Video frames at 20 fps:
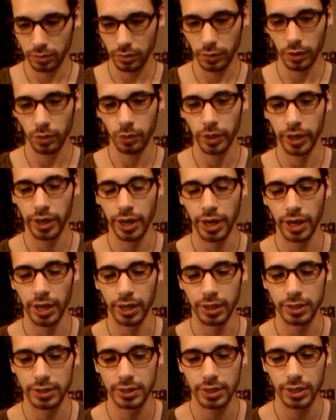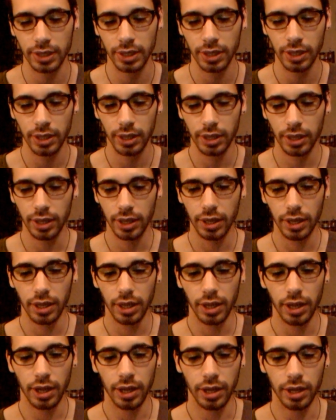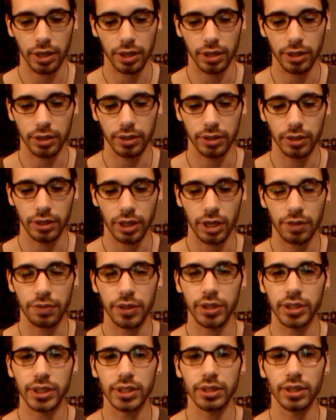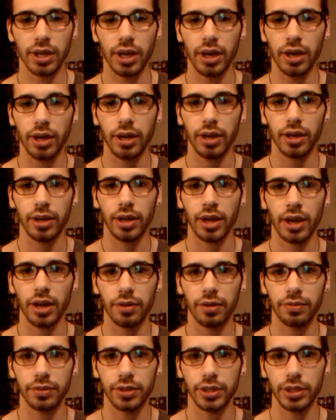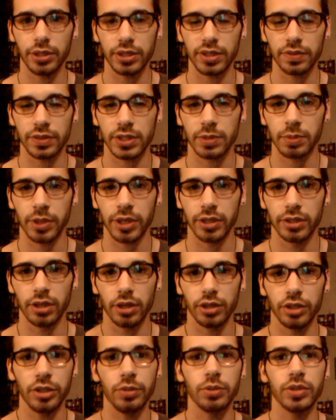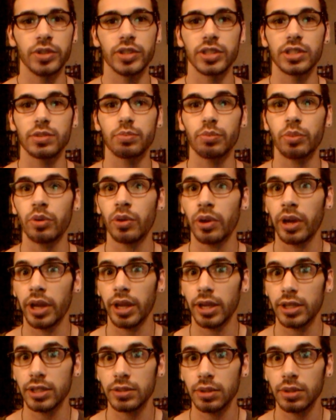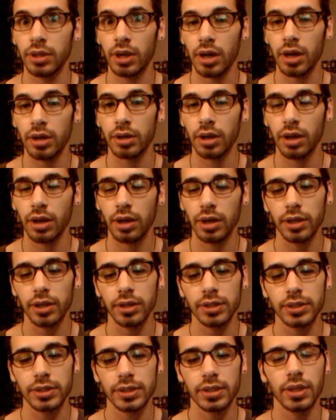Whereas if you did not have the use of a spirit doll, you would just pray to a god or goddess.